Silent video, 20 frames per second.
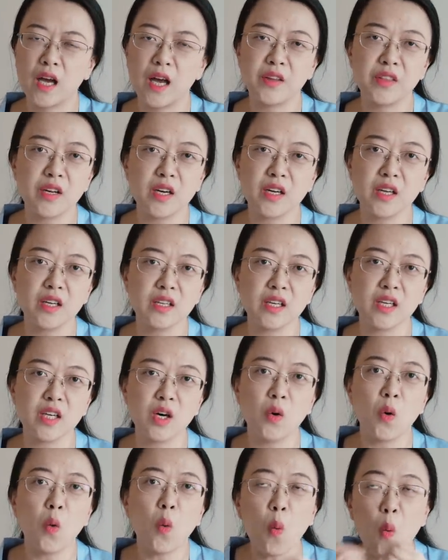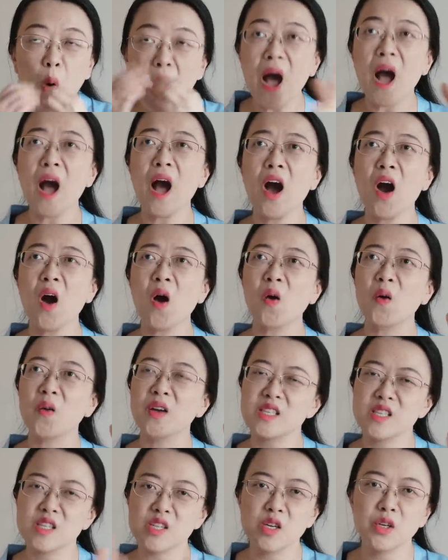And they're gonna go, wow,
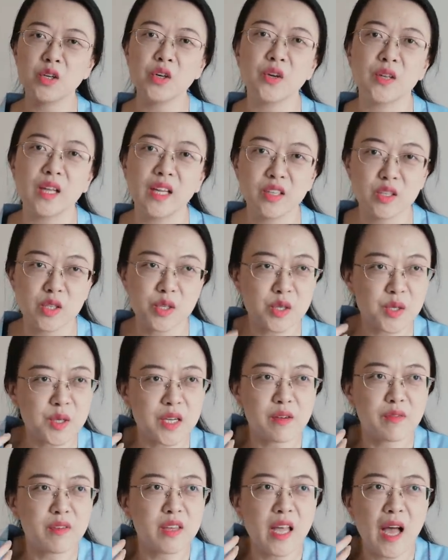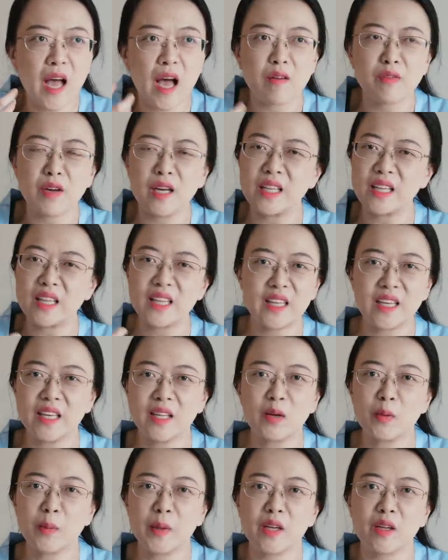it's so good. Like, don't you even have a
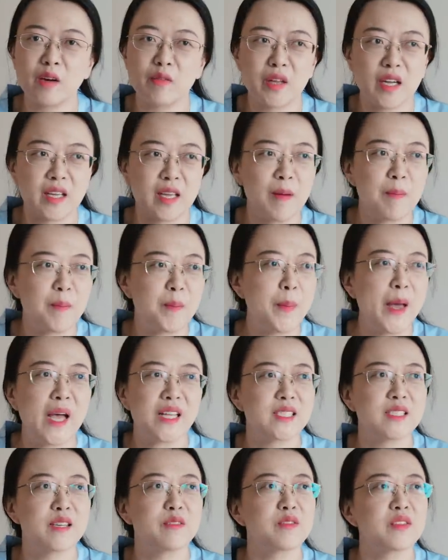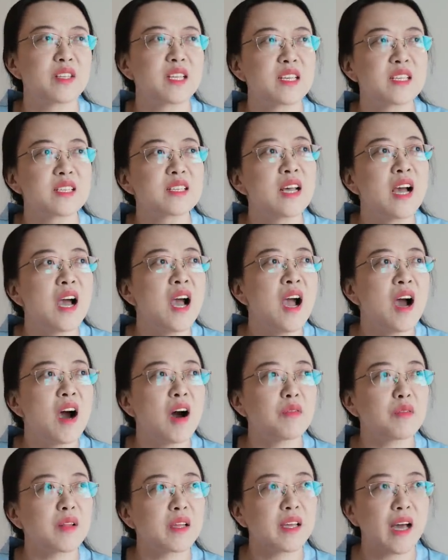little bit of that competitiveness
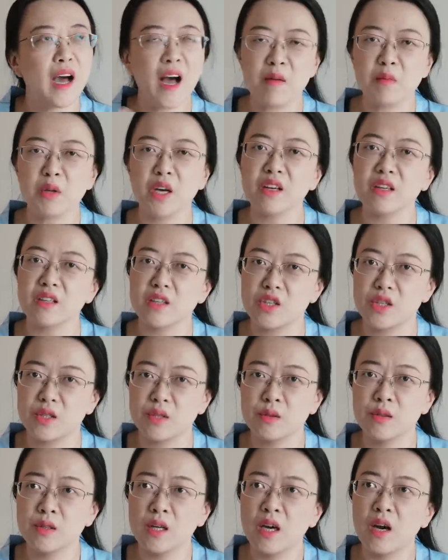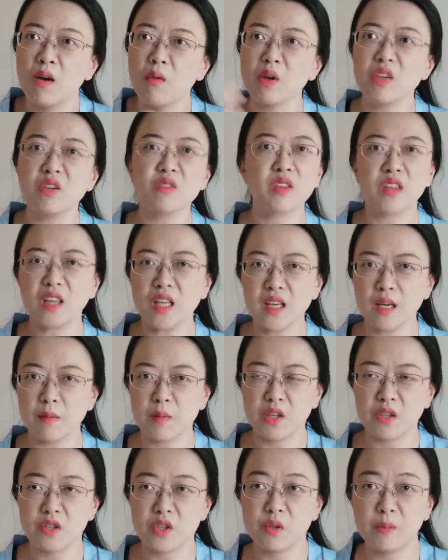of like, I'm not gonna do what you think
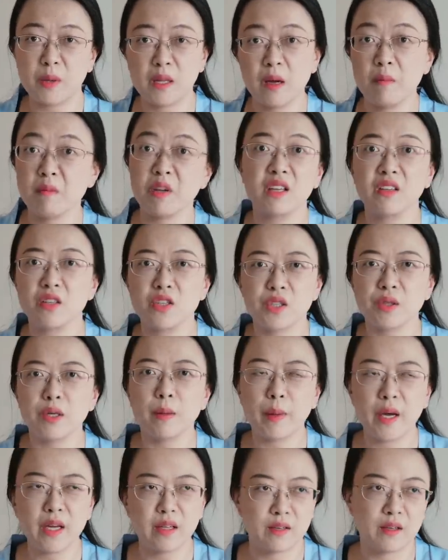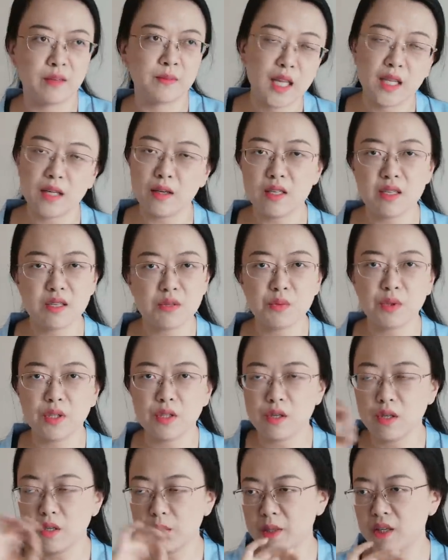I'm gonna do, but I'm gonna do it better. I just wanna
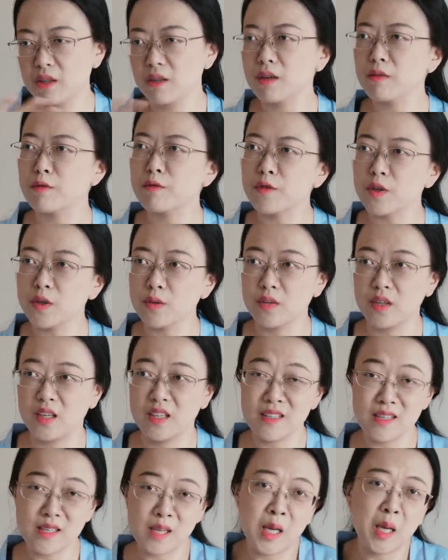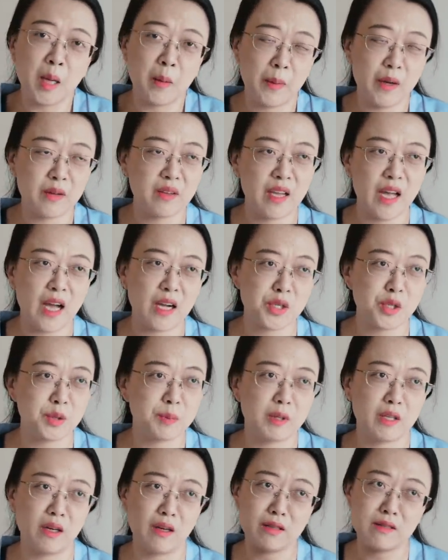talk about a few things about the actual
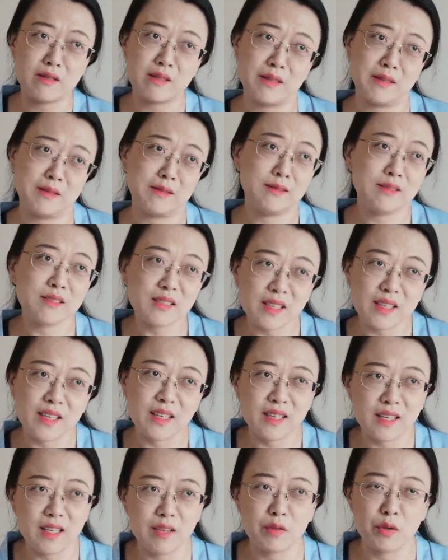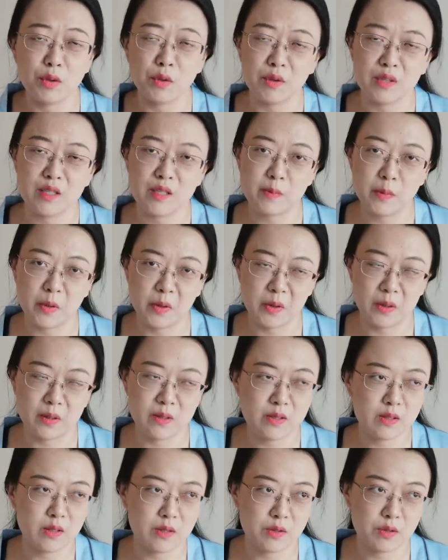plot. So like, if you don't want
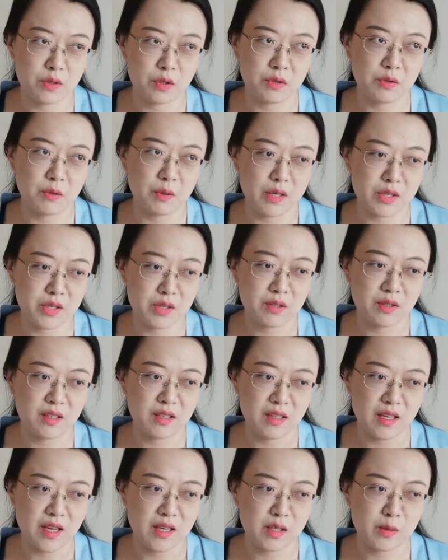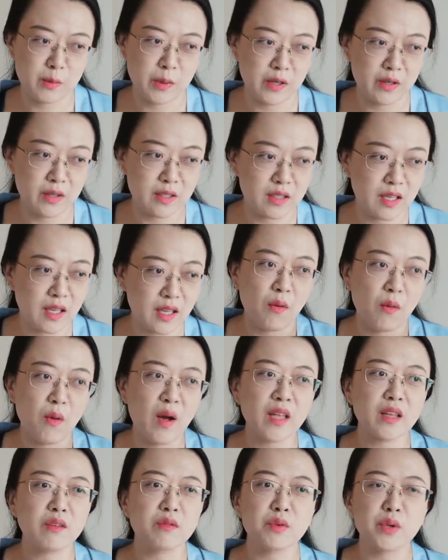spoilers, just don't watch the next part.
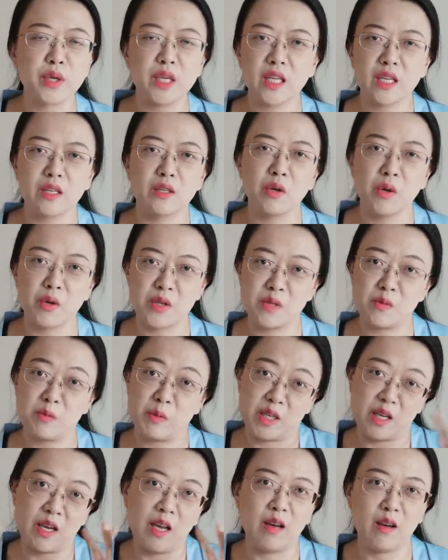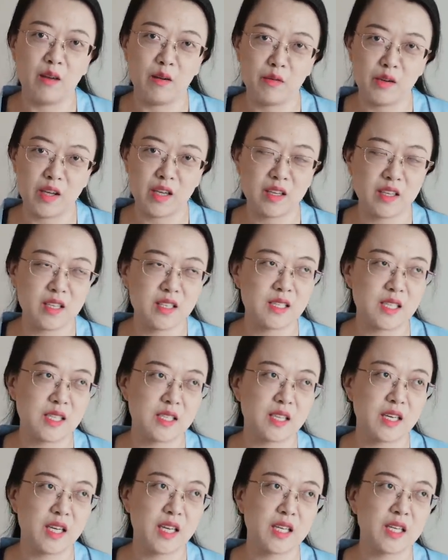What really annoys me of
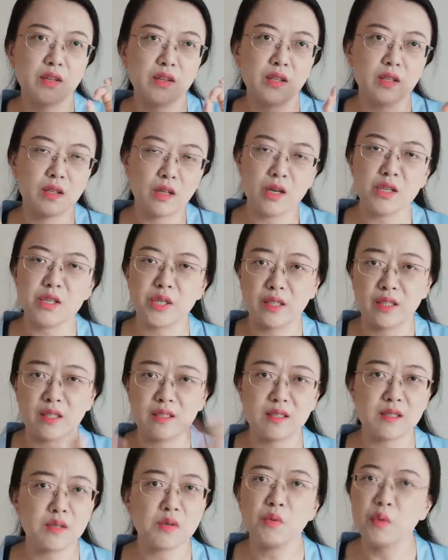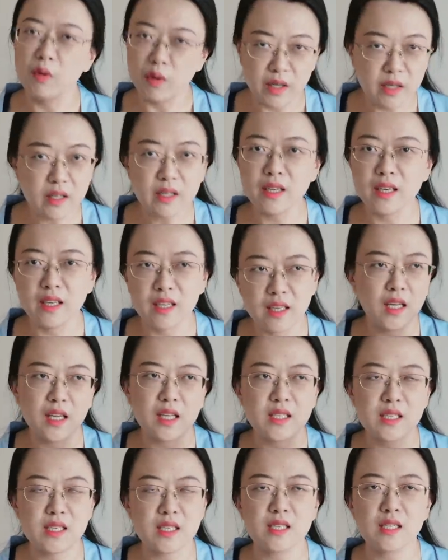season eight, the logic that doesn't work
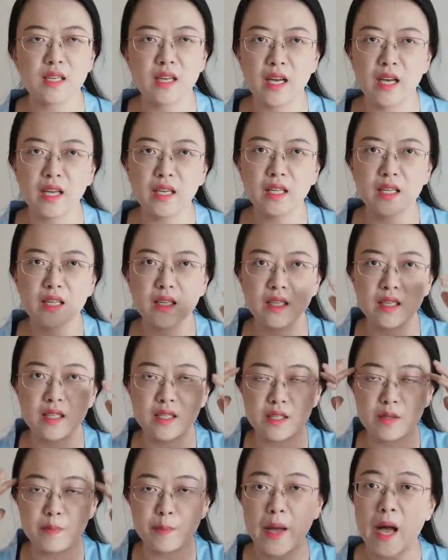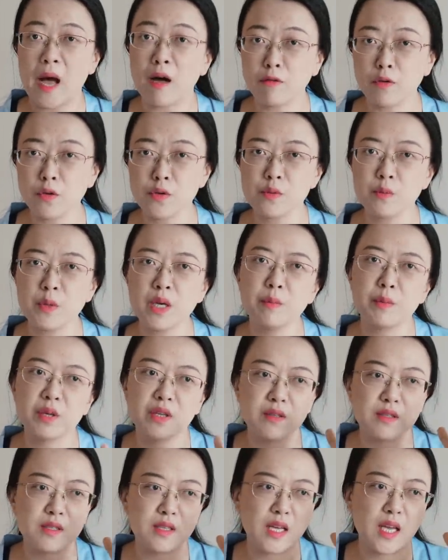in season eight, it just baffles me,
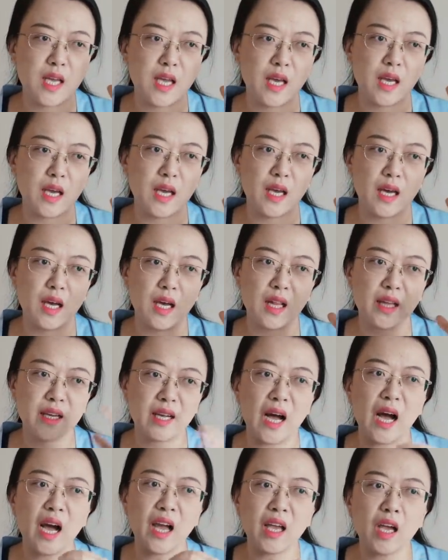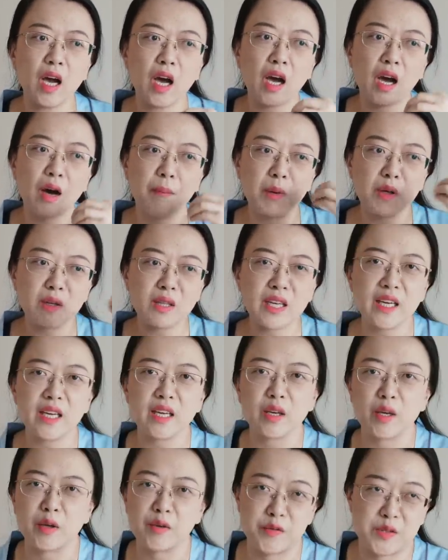because like I
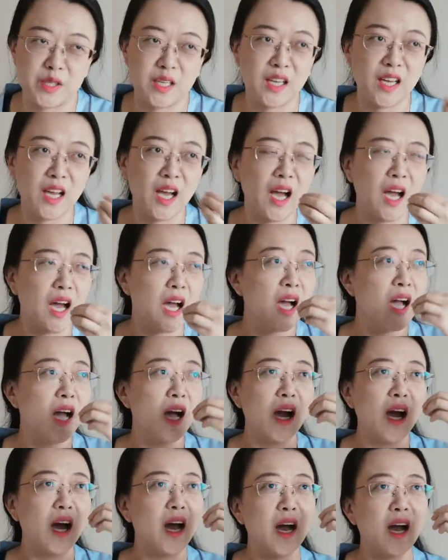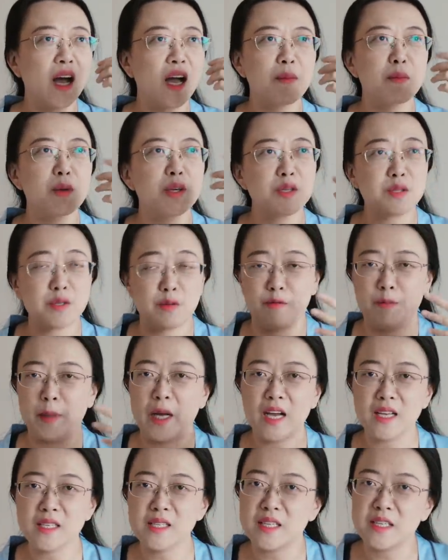believed, because of
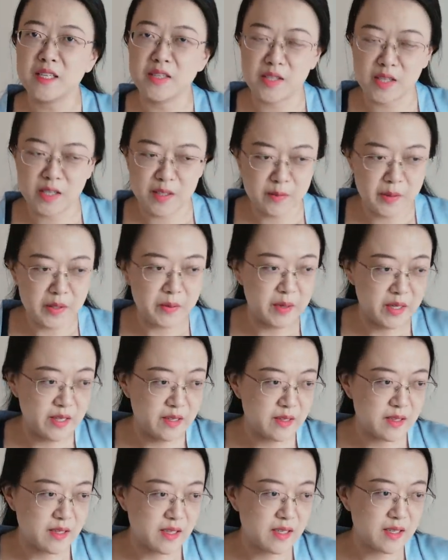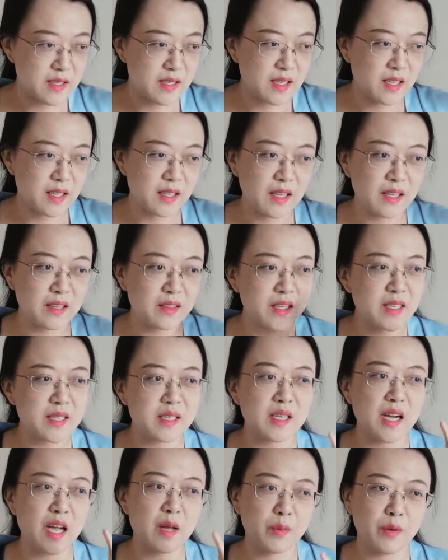past years' experiences, that this
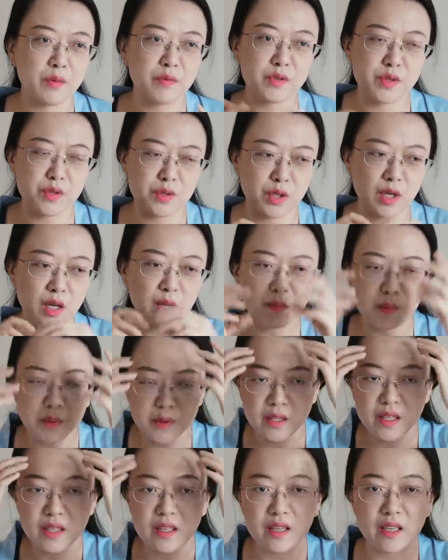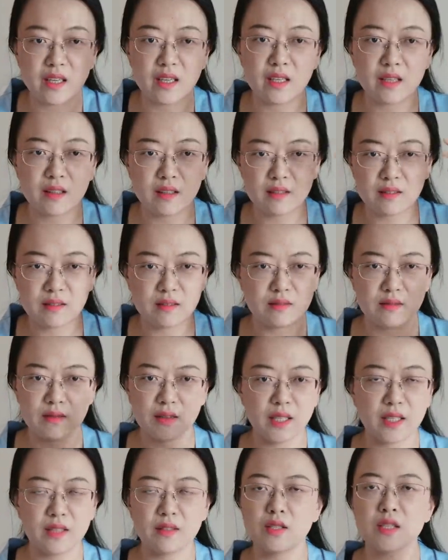type of just completely
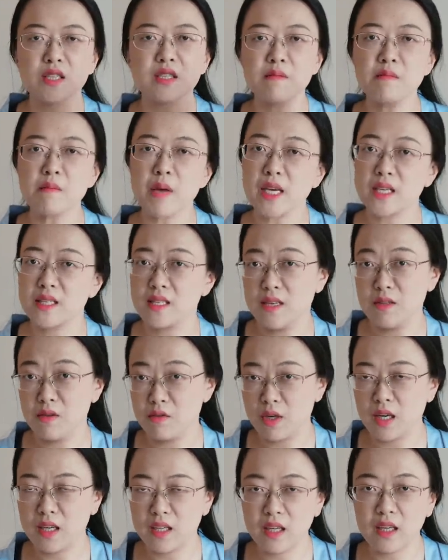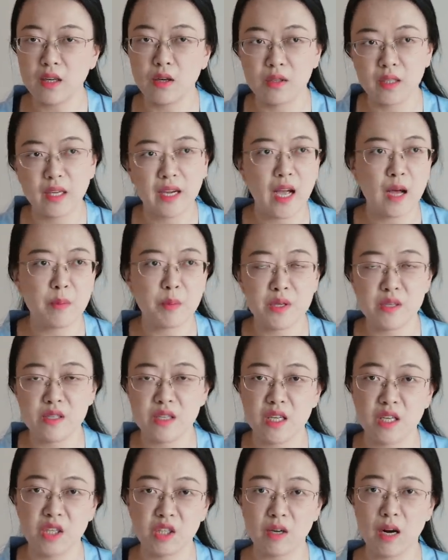like doesn't make sense writing only happens
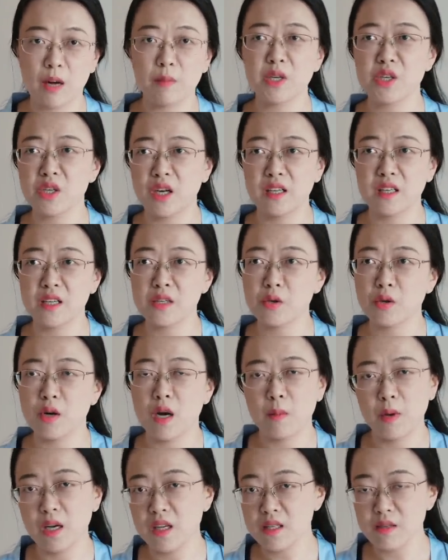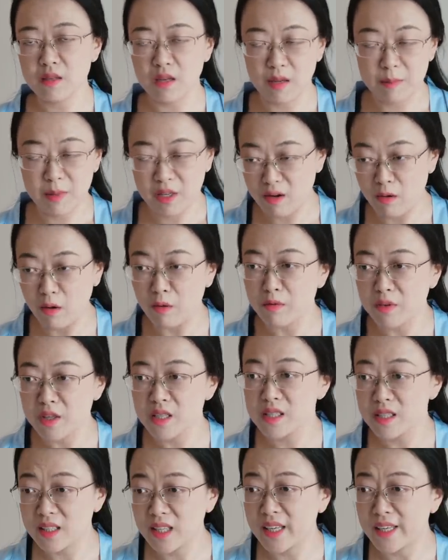in crappy Chinese dramas, but
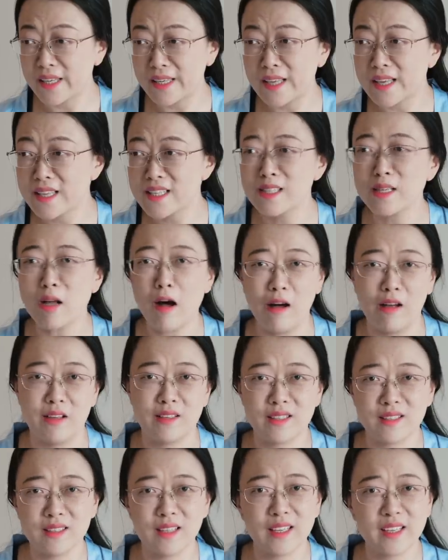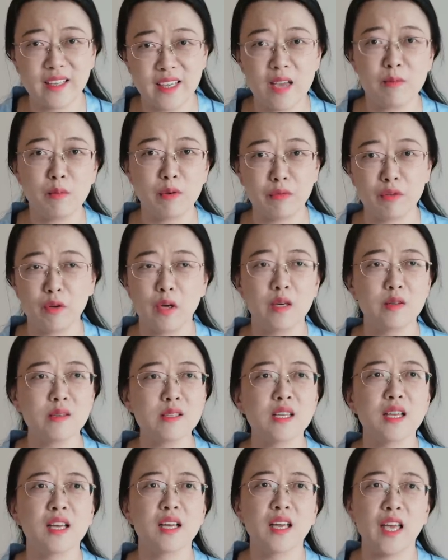obviously it's not. Like Game of
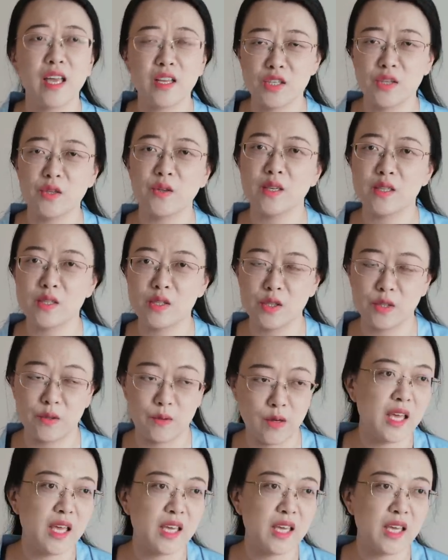Thrones can do this too.